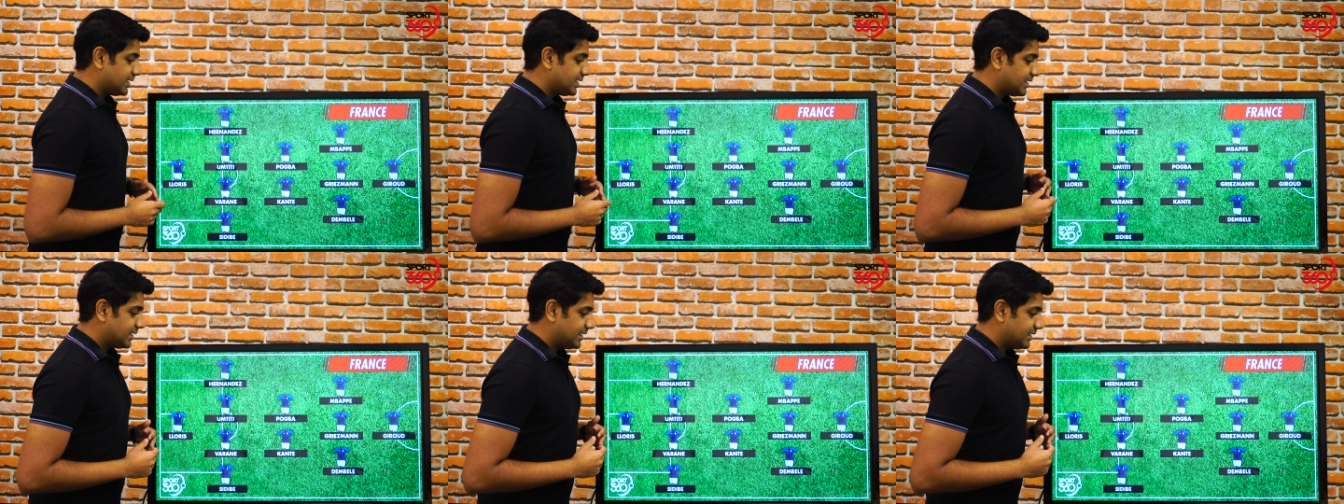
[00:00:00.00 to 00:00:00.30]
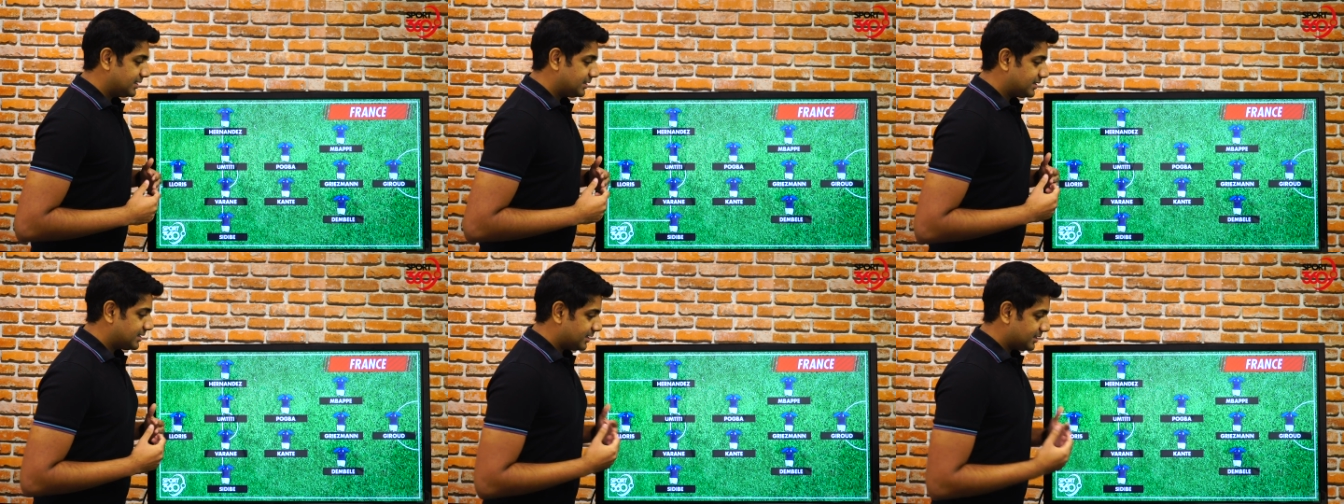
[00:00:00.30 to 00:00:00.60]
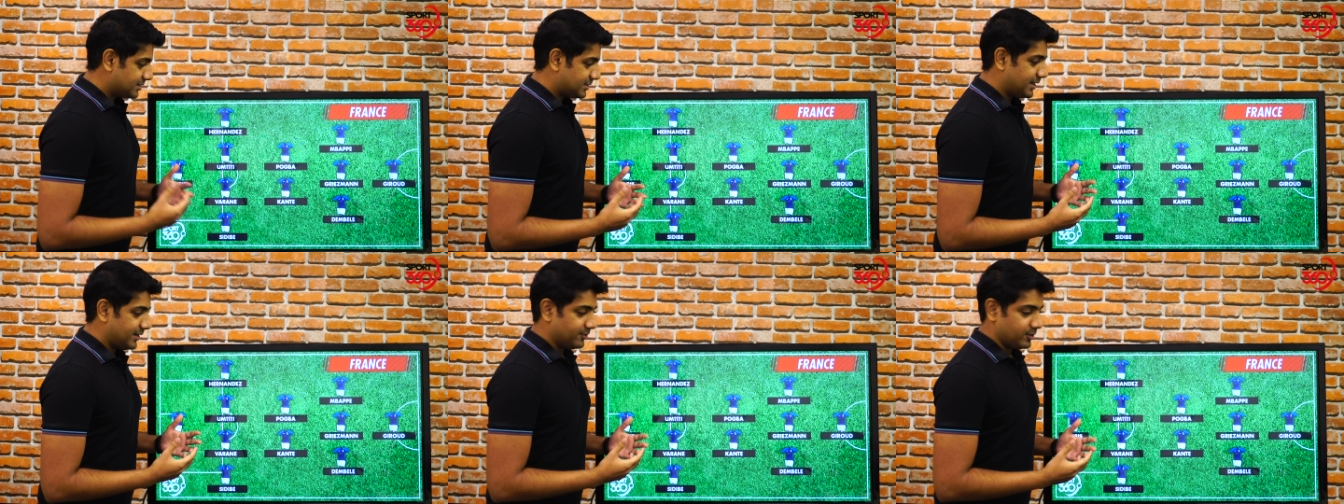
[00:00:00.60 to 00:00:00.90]
he
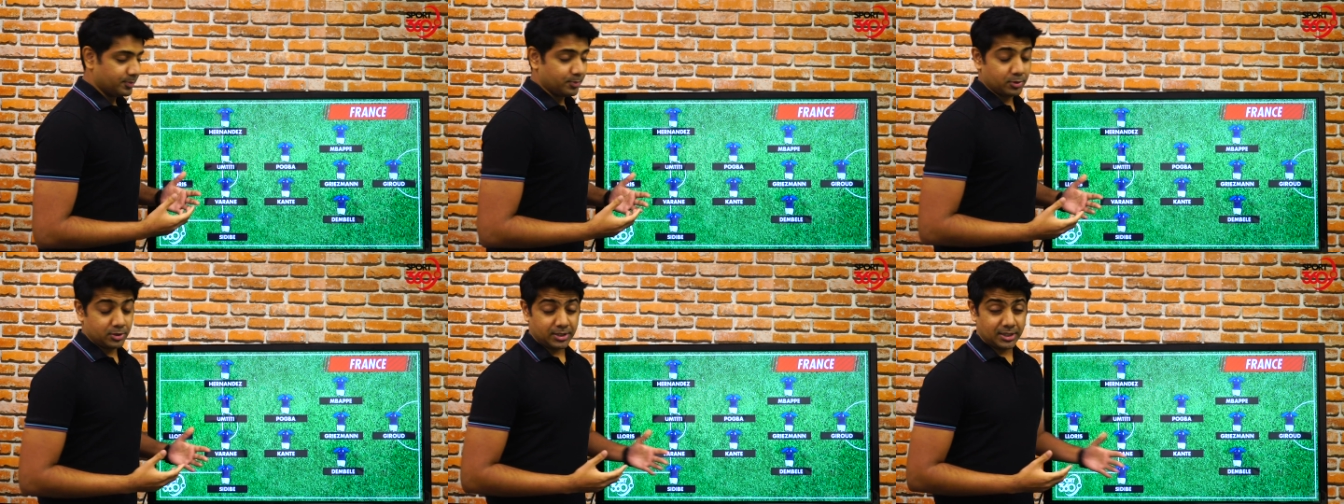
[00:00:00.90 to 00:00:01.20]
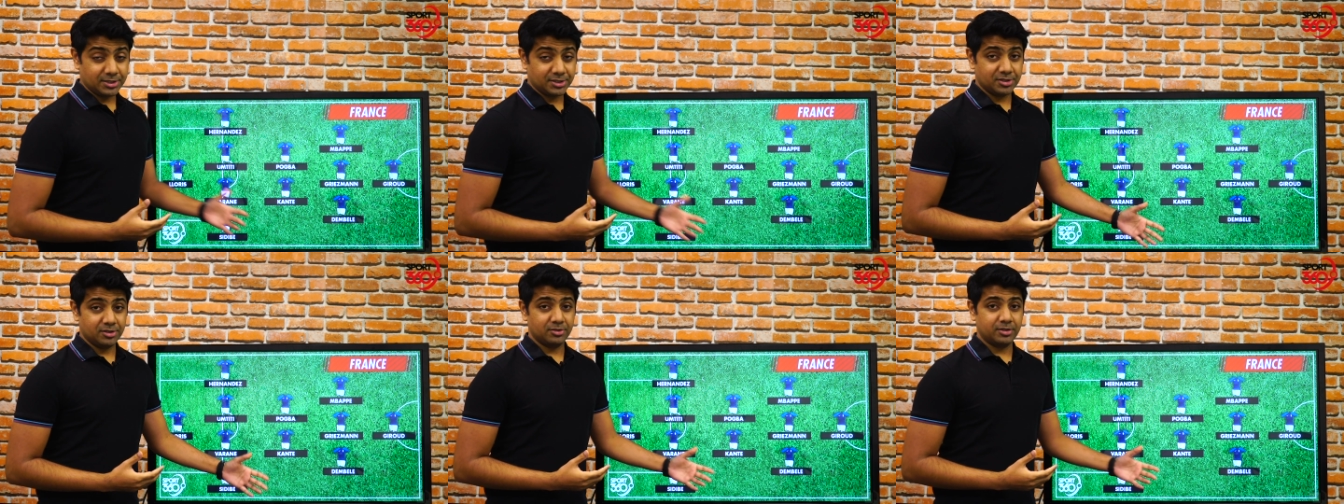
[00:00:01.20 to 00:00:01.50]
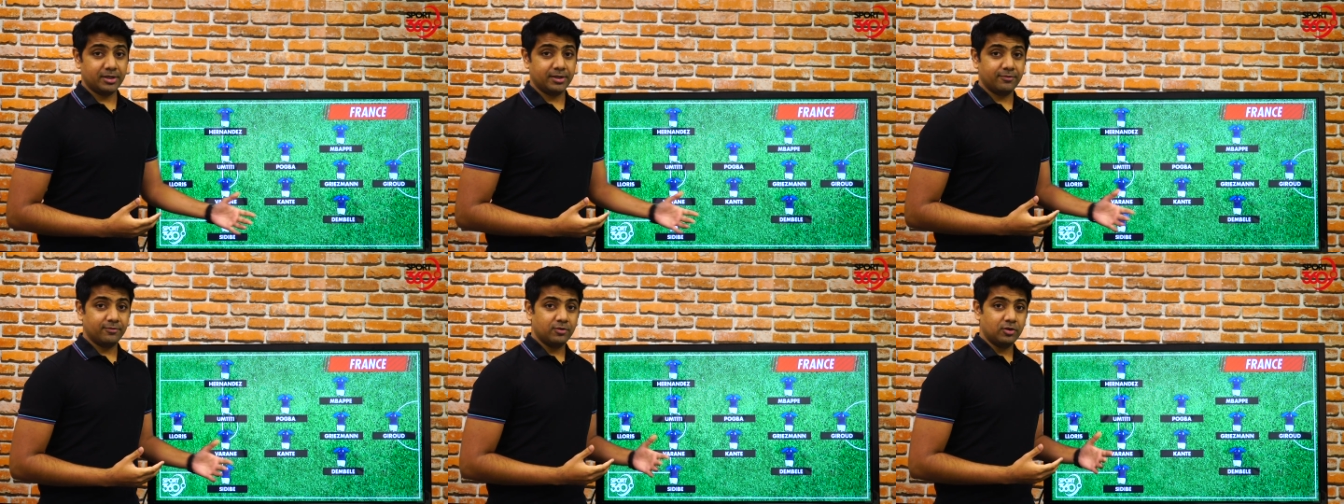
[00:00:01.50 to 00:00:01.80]
does have the potential to
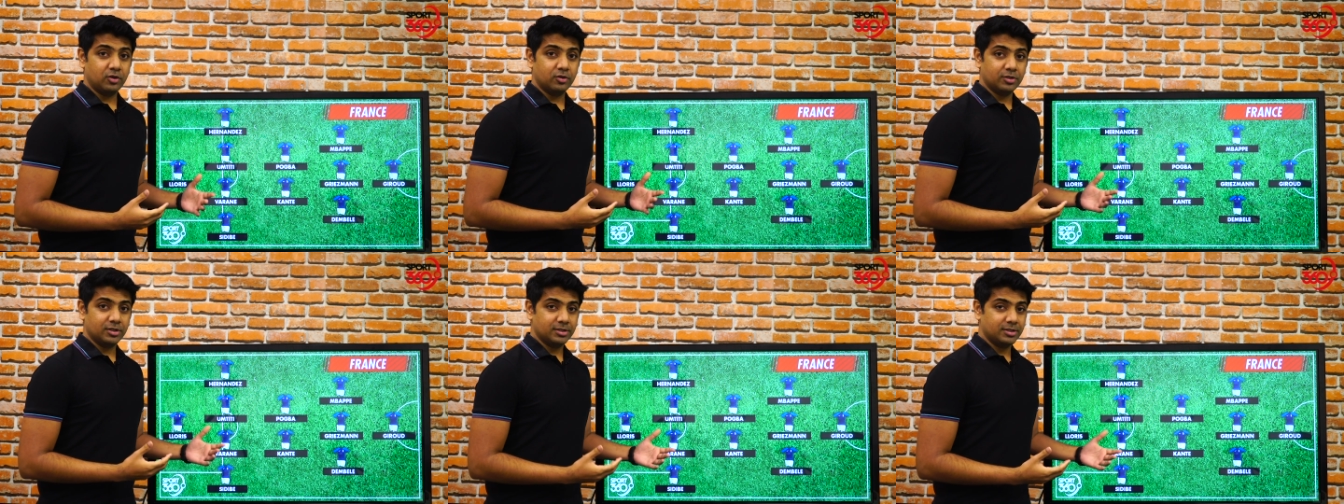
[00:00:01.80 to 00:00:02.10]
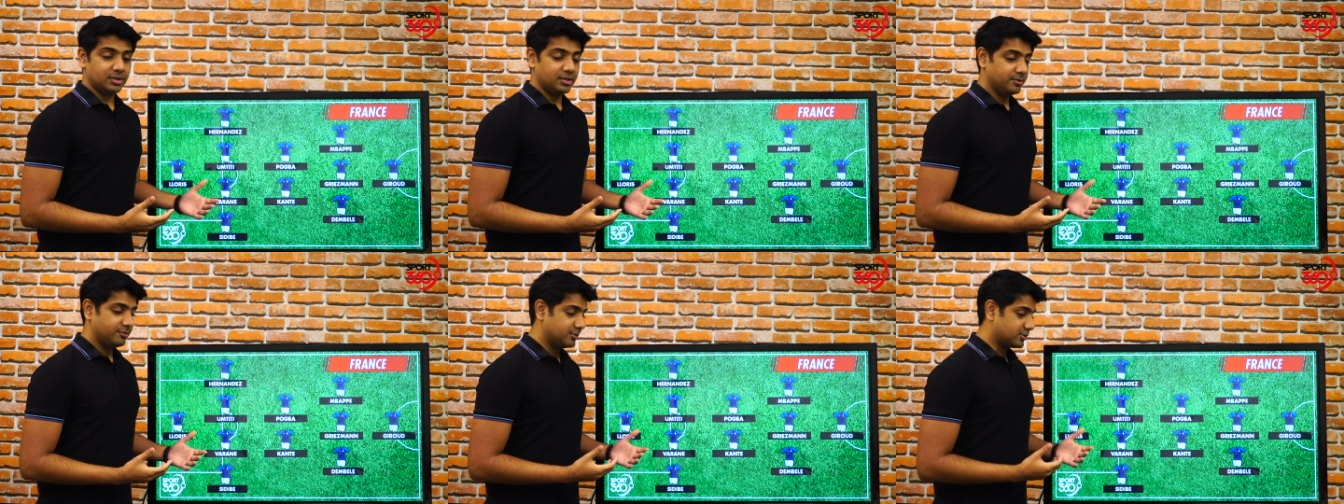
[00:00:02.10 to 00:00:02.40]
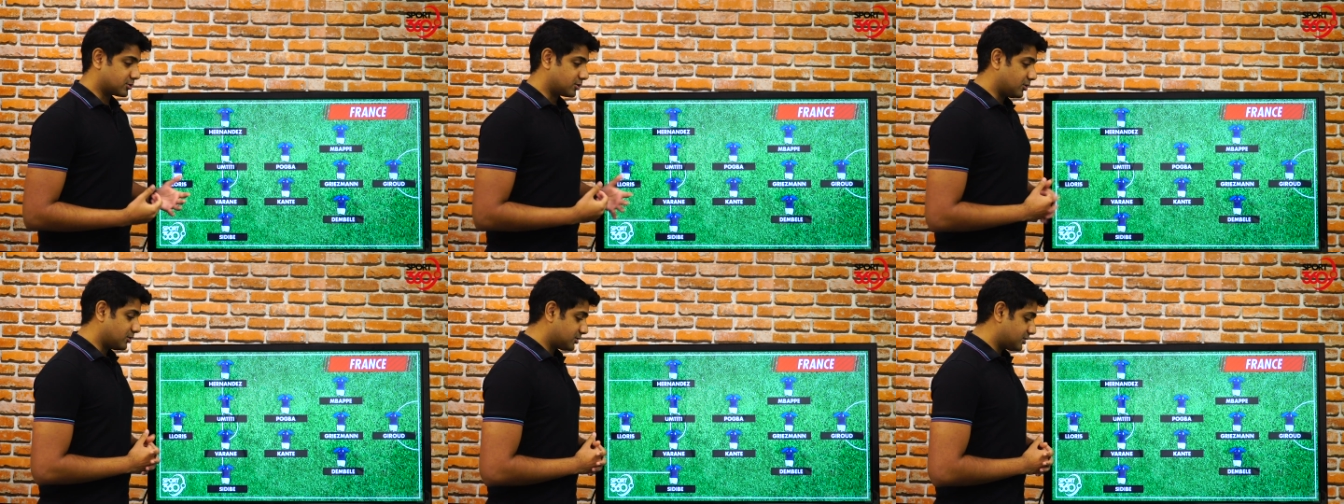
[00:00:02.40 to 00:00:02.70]
get forward and
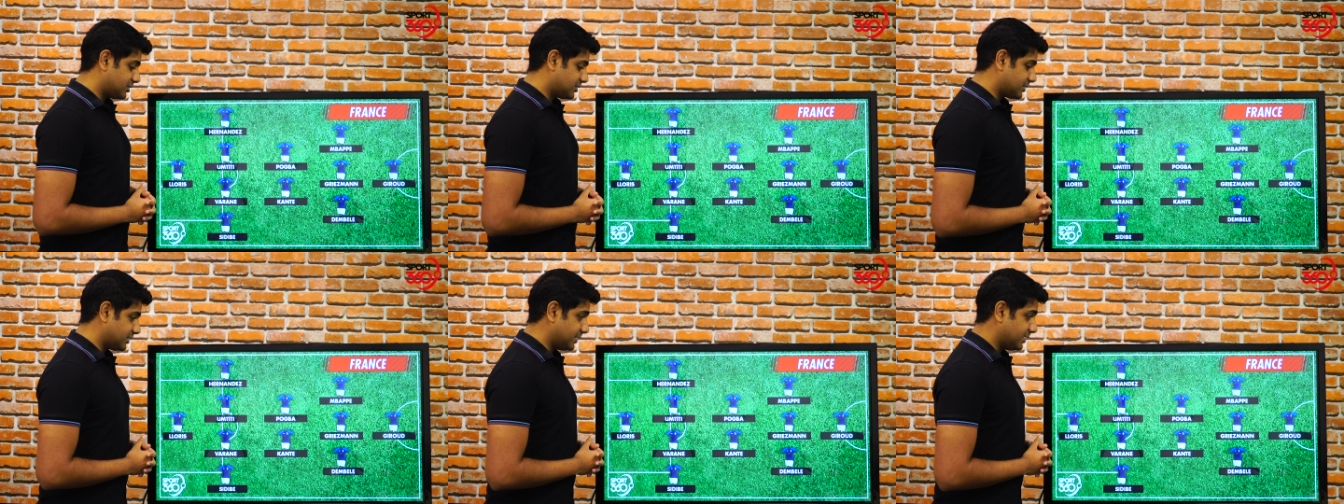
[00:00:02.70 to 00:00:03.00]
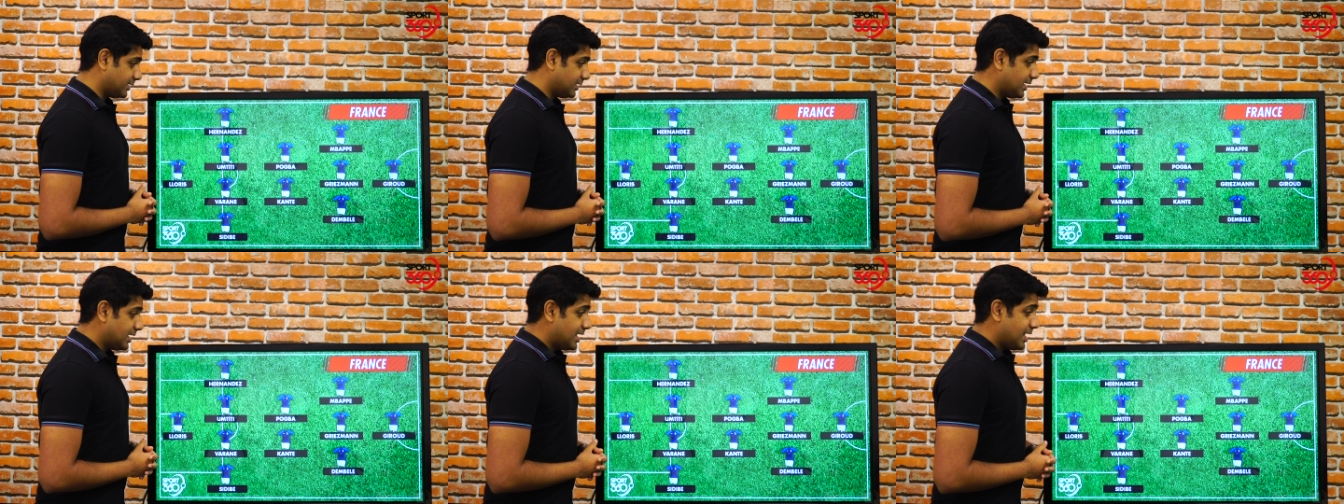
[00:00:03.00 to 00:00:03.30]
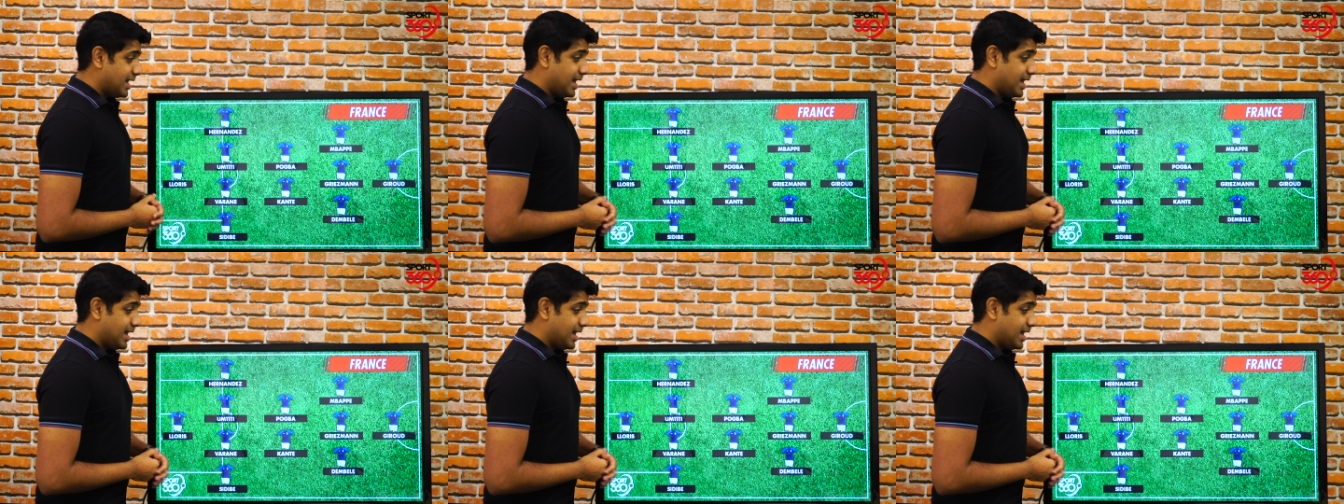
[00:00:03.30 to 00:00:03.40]
deliver crosses in,